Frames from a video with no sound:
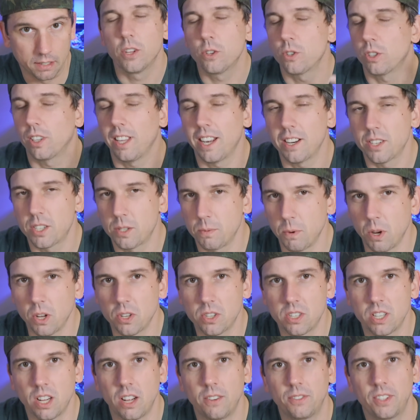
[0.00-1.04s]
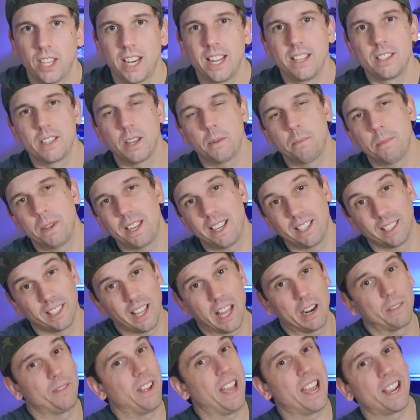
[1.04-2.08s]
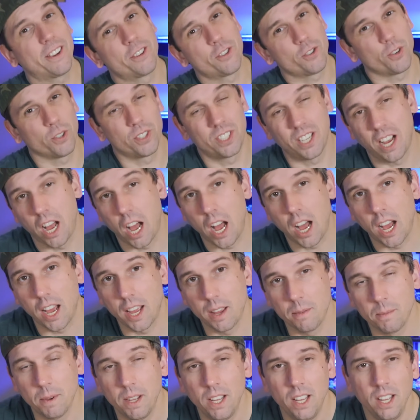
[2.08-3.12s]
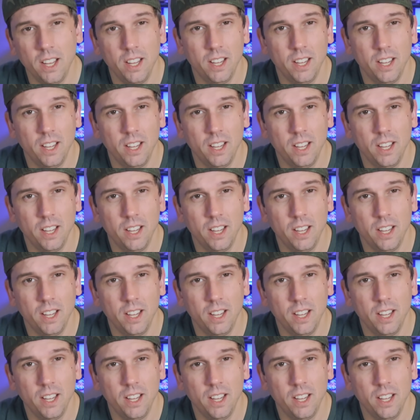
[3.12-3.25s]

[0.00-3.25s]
There's a lot of small stuff that ends up being a lot of extra time,